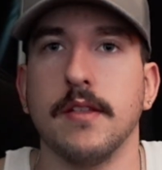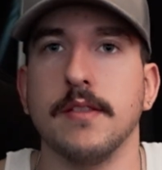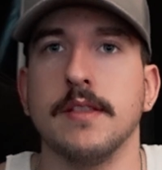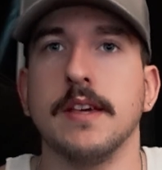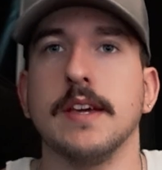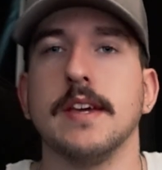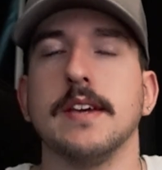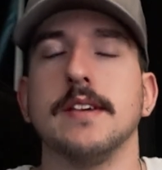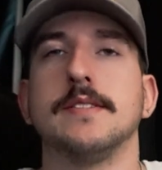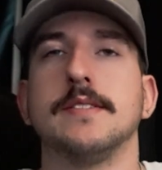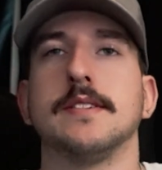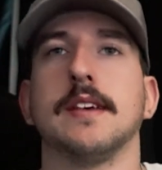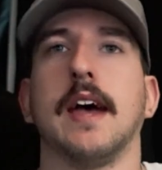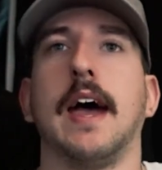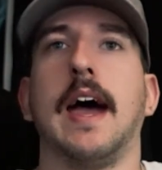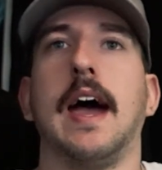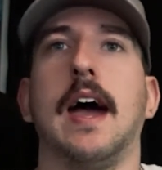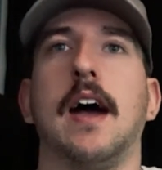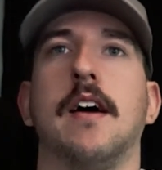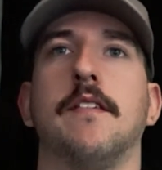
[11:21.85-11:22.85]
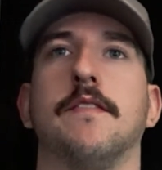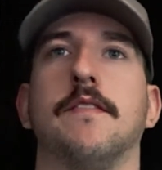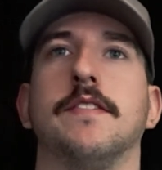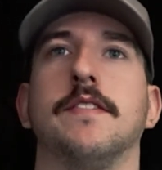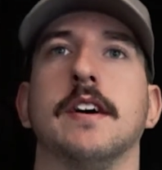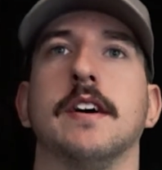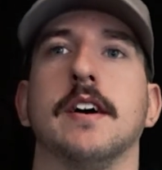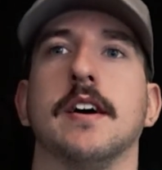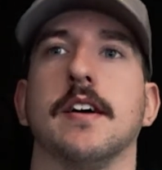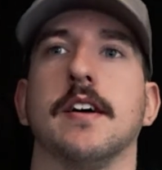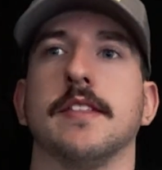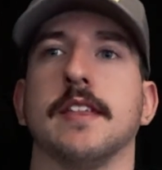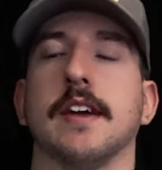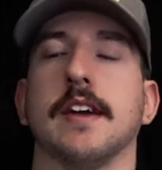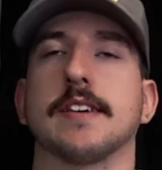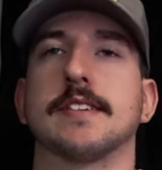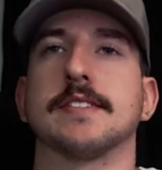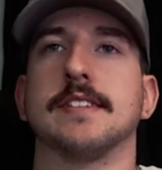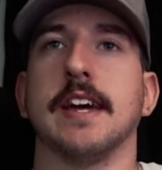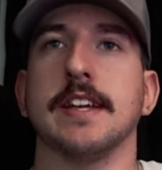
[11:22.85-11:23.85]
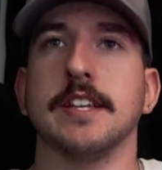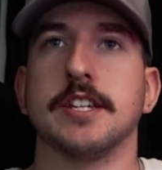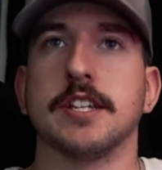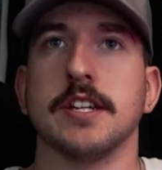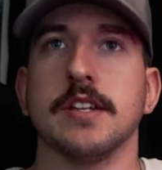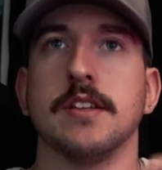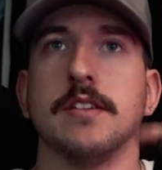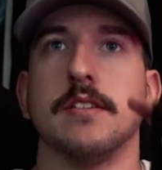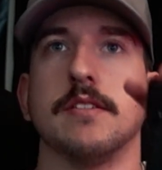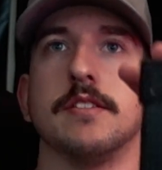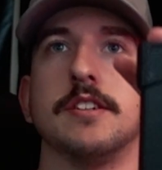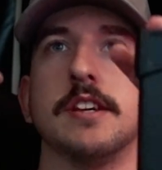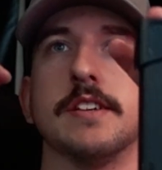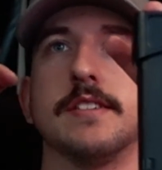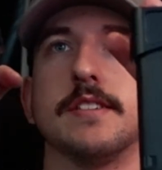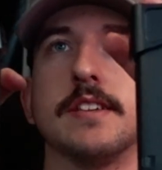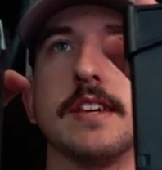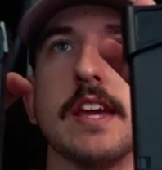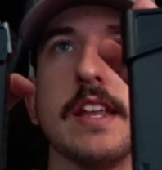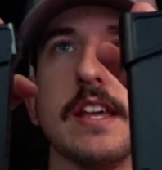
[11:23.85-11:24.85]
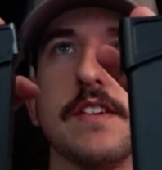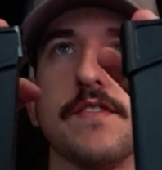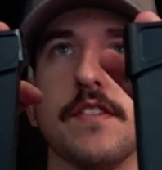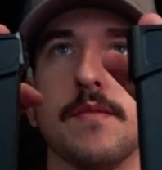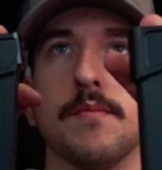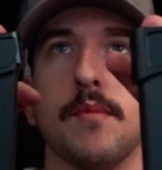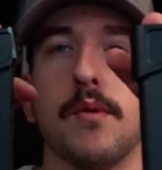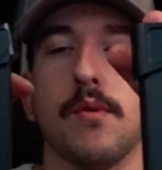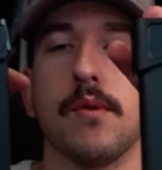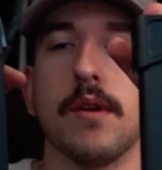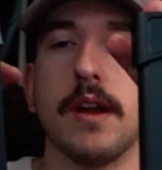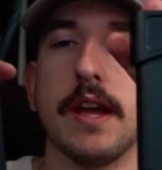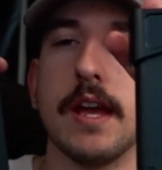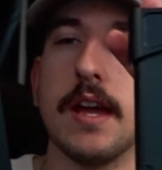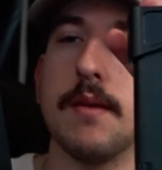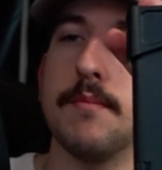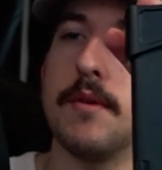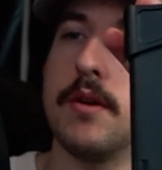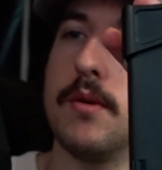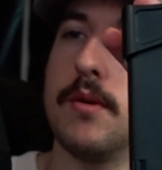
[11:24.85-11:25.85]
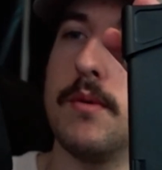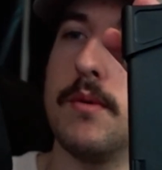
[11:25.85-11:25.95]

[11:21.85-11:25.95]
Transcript: these have the extension just to get even more ammo.